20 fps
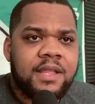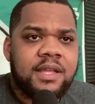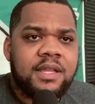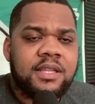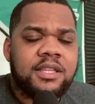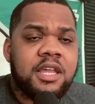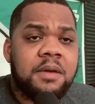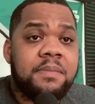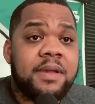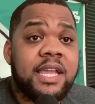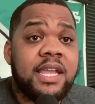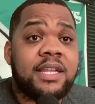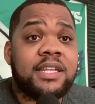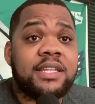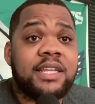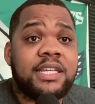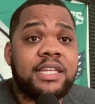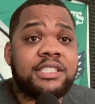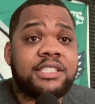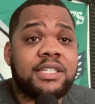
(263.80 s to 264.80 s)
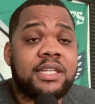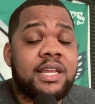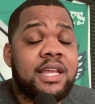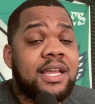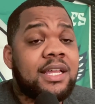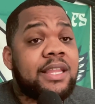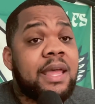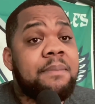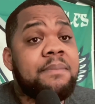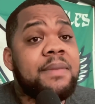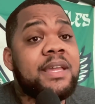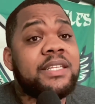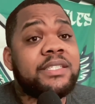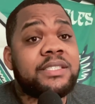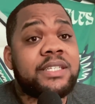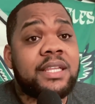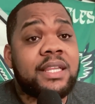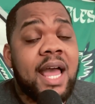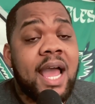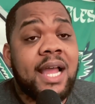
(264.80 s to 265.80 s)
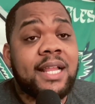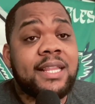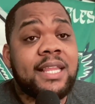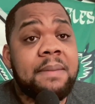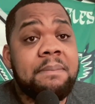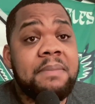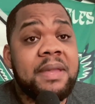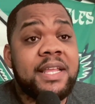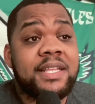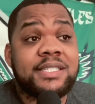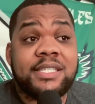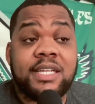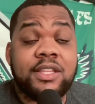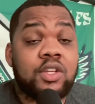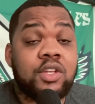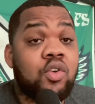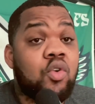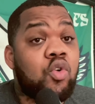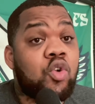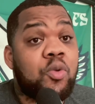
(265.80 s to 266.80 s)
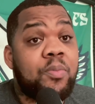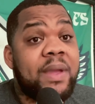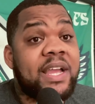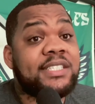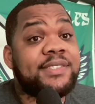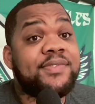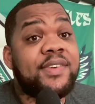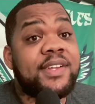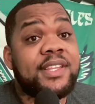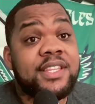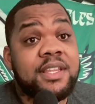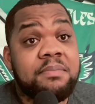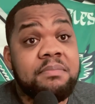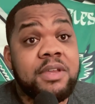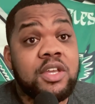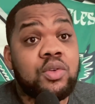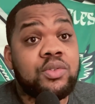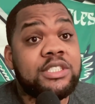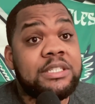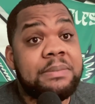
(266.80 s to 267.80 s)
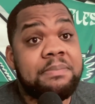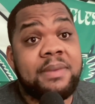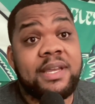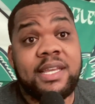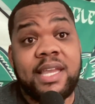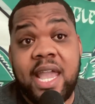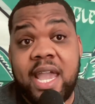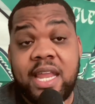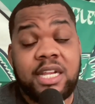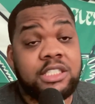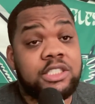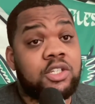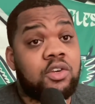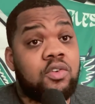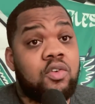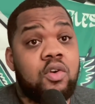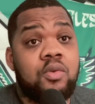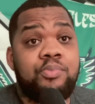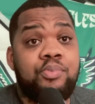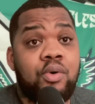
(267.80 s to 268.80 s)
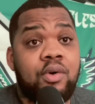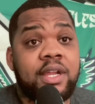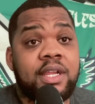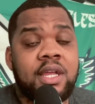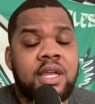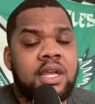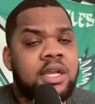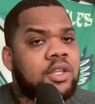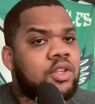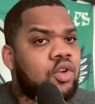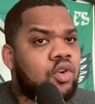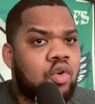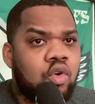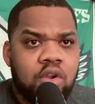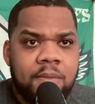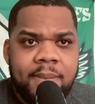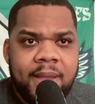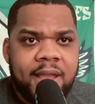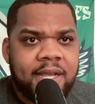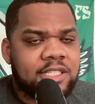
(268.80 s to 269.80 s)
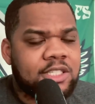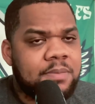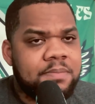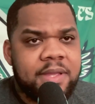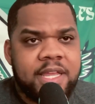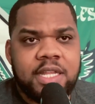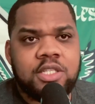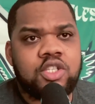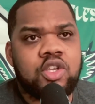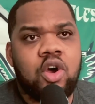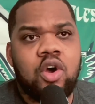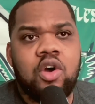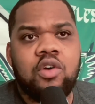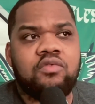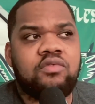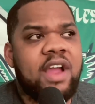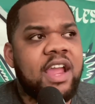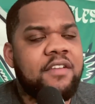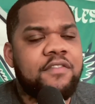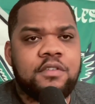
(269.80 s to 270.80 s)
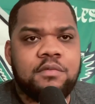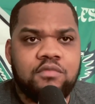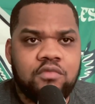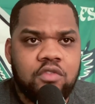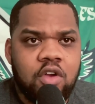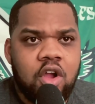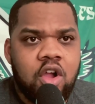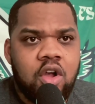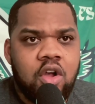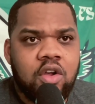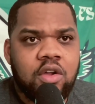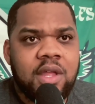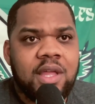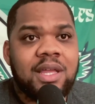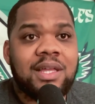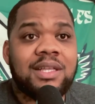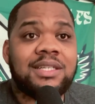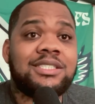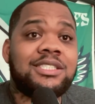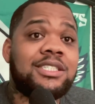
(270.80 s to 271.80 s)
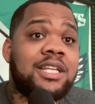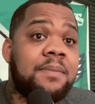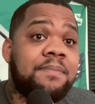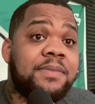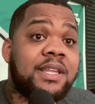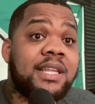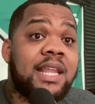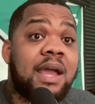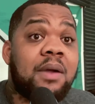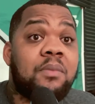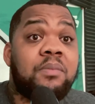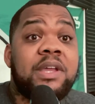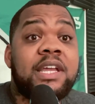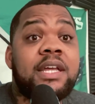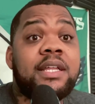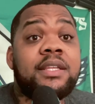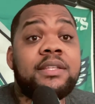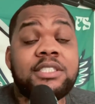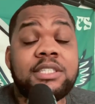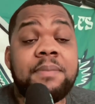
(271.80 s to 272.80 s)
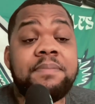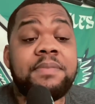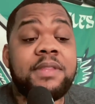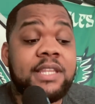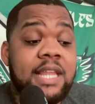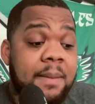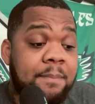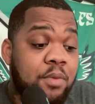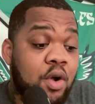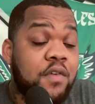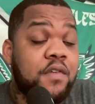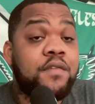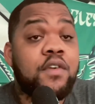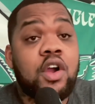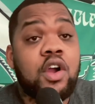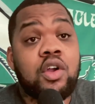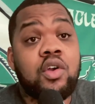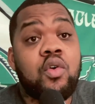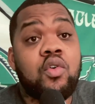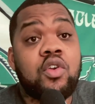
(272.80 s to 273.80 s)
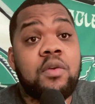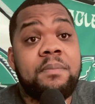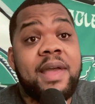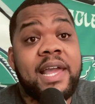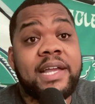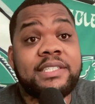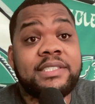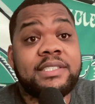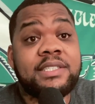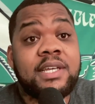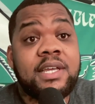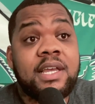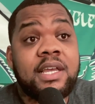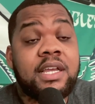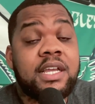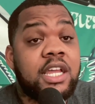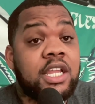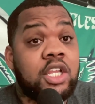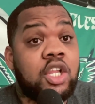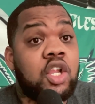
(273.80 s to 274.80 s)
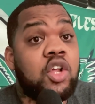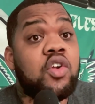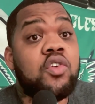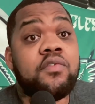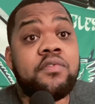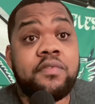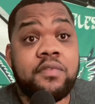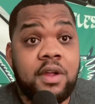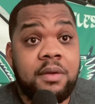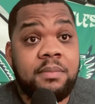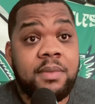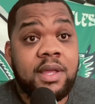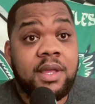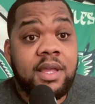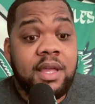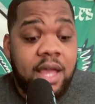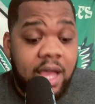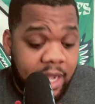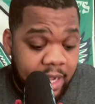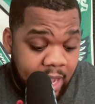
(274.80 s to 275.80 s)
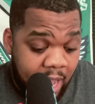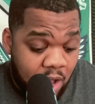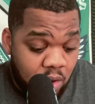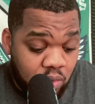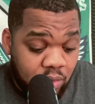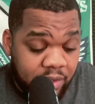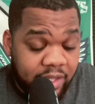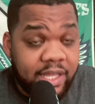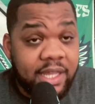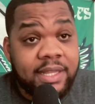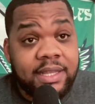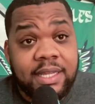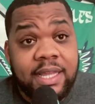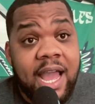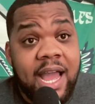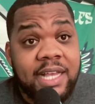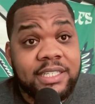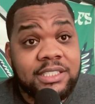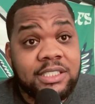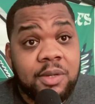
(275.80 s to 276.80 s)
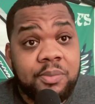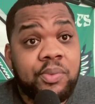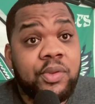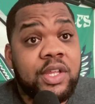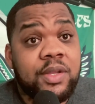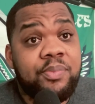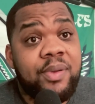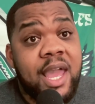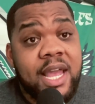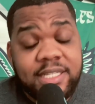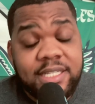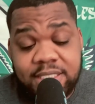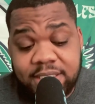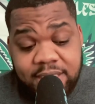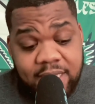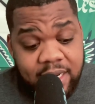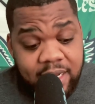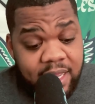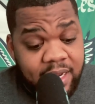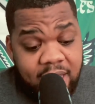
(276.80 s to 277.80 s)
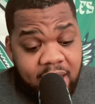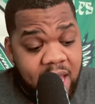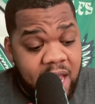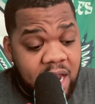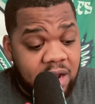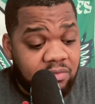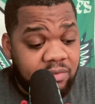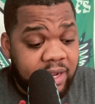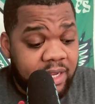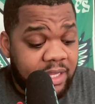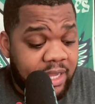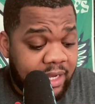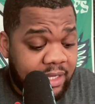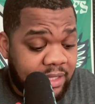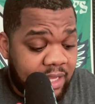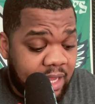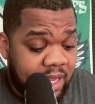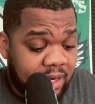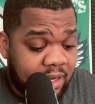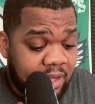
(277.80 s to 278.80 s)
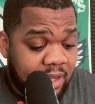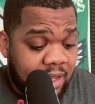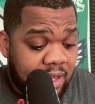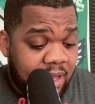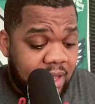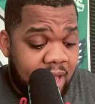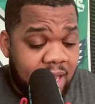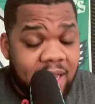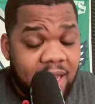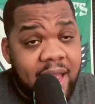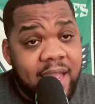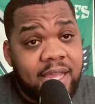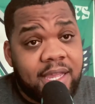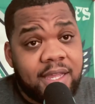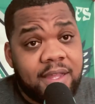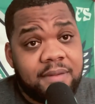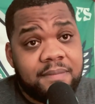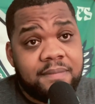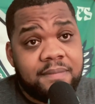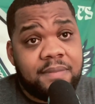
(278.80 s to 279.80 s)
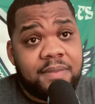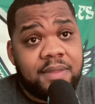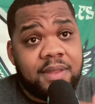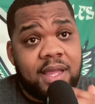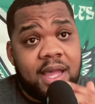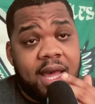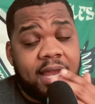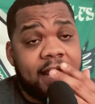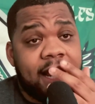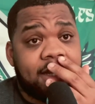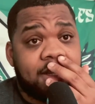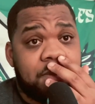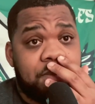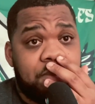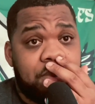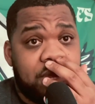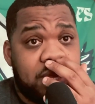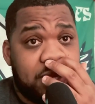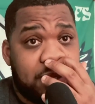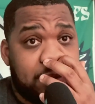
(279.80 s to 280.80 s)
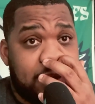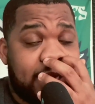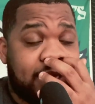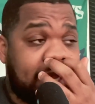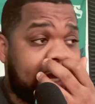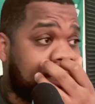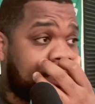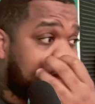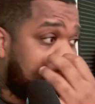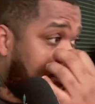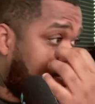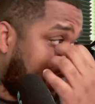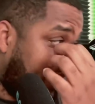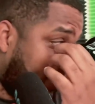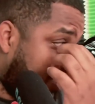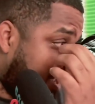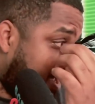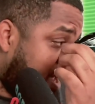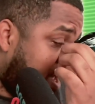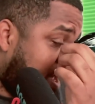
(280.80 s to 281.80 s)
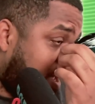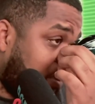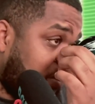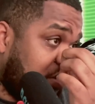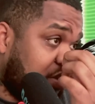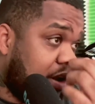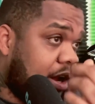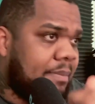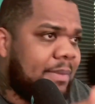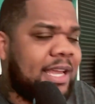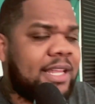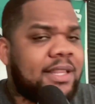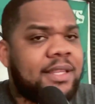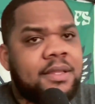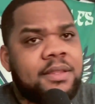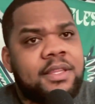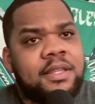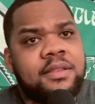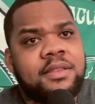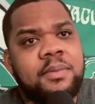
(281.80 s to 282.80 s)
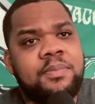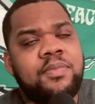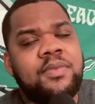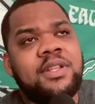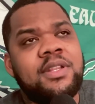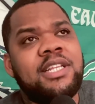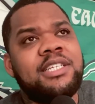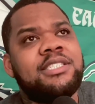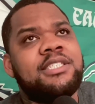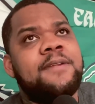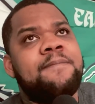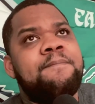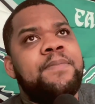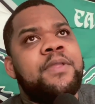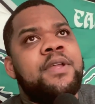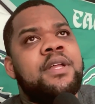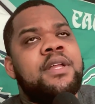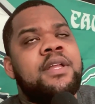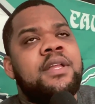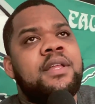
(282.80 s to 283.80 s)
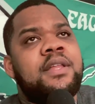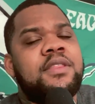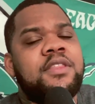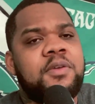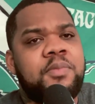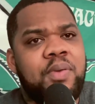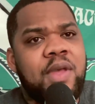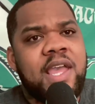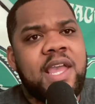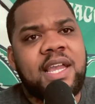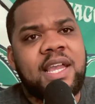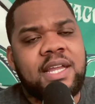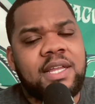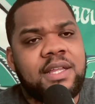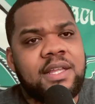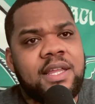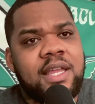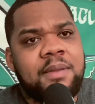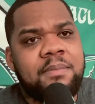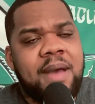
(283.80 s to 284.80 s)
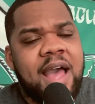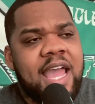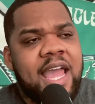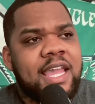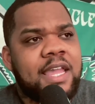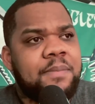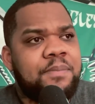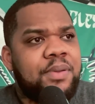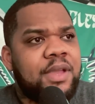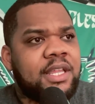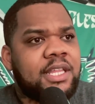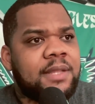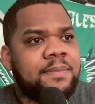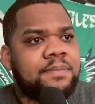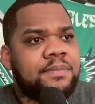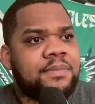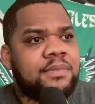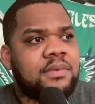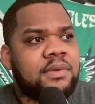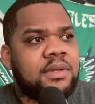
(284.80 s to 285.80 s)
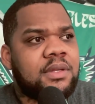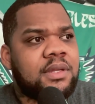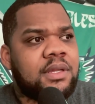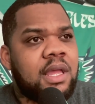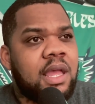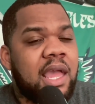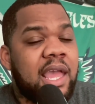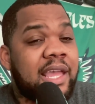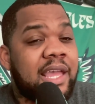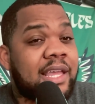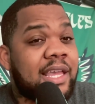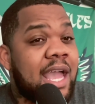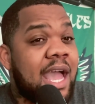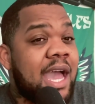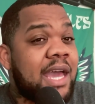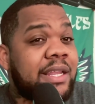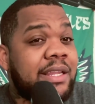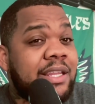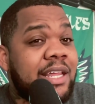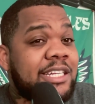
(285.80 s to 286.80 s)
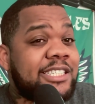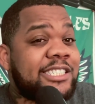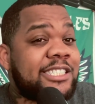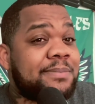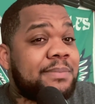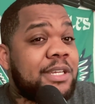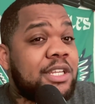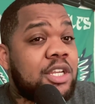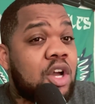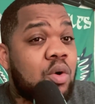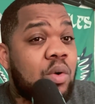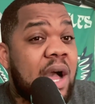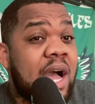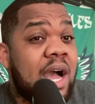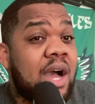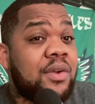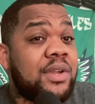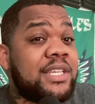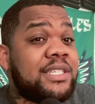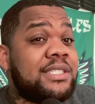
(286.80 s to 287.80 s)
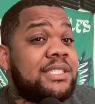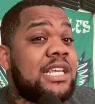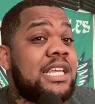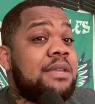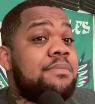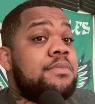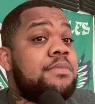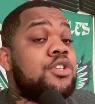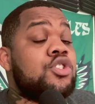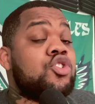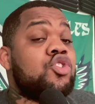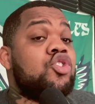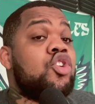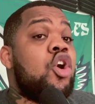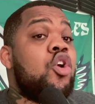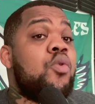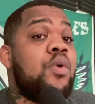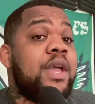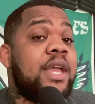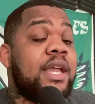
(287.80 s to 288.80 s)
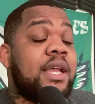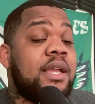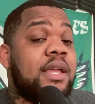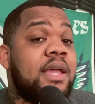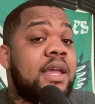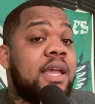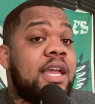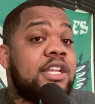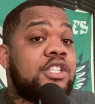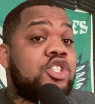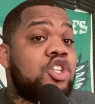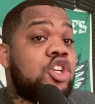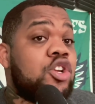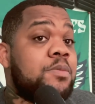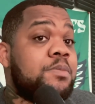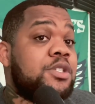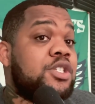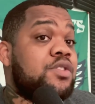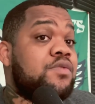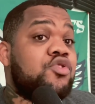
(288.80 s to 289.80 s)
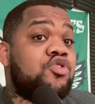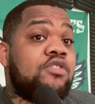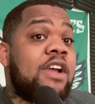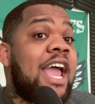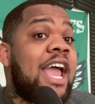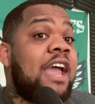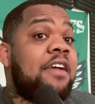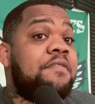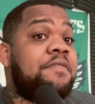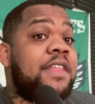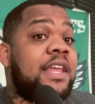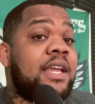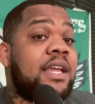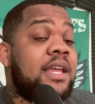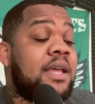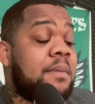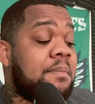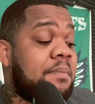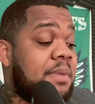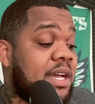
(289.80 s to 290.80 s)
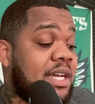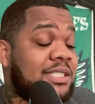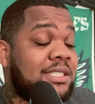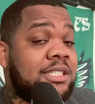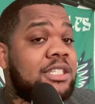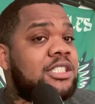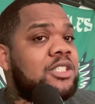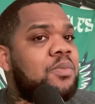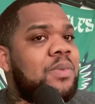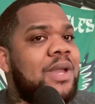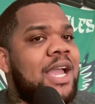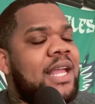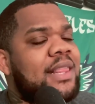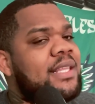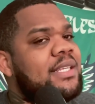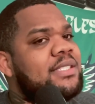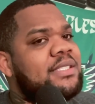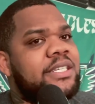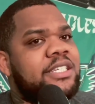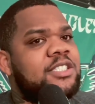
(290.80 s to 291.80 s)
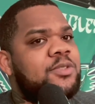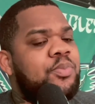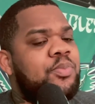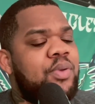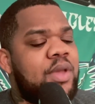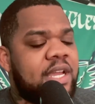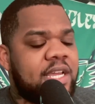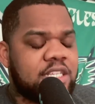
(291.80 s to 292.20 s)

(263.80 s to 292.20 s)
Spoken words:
Number 8 in the nation. That means a lot. That means that the quarterback's fundamentals and mechanics are on point. The quarterbacks are being taught right from wrong. Something that both of our quarterbacks can learn from. A guy who can get guys completing passes at a high rate like that. I like it. I like the pick. You know what I mean? The pick, in my opinion, it kind of lets me know how this team is going in terms of drafting. Because, listen, we got the 6th pick.